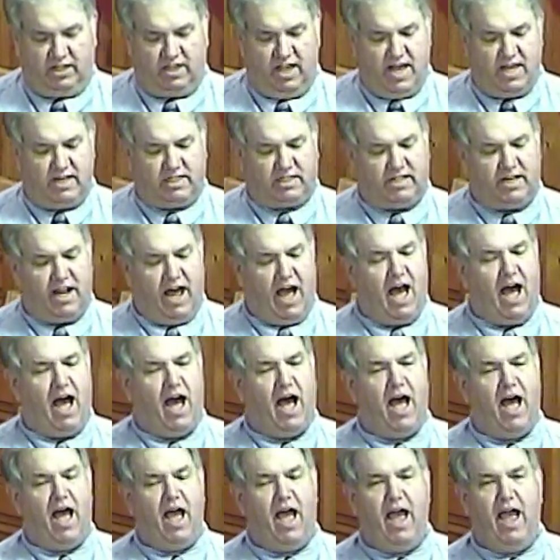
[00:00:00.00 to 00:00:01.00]
Jesus
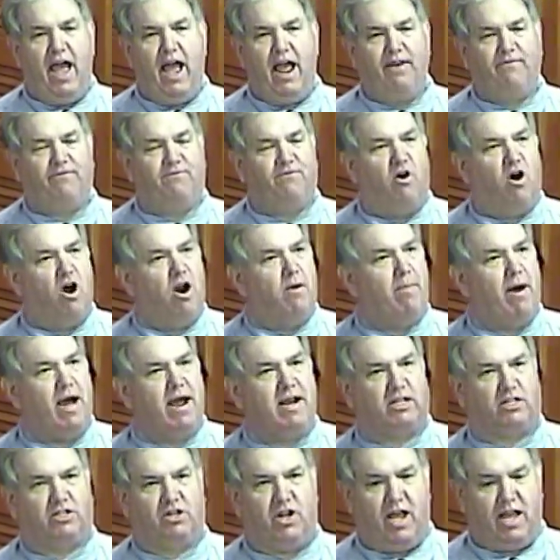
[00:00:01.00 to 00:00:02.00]
died for my
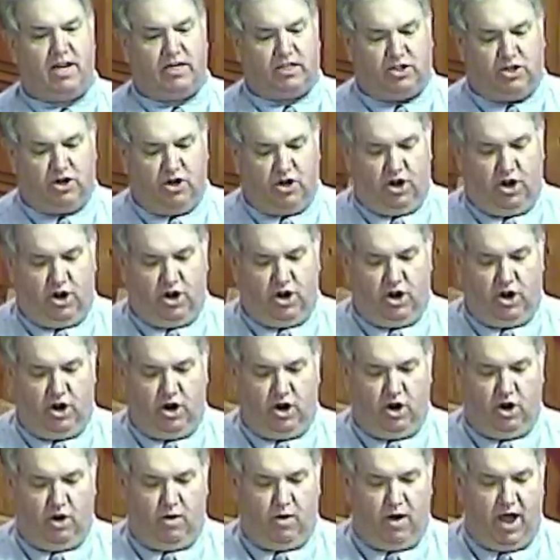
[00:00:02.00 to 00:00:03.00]
sins
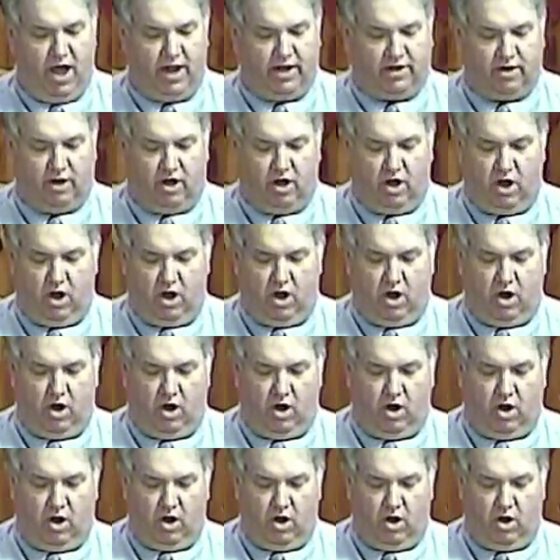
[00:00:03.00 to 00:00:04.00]
to
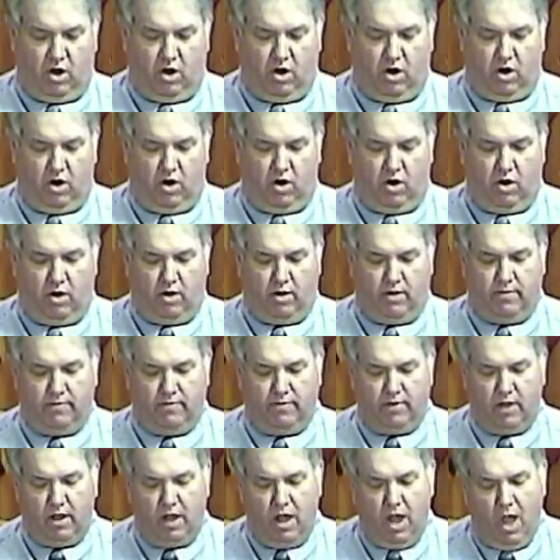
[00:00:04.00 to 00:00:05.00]

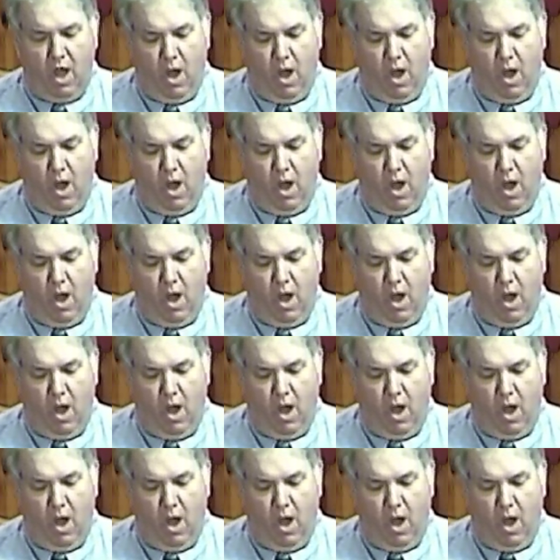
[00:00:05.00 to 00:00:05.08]
atone.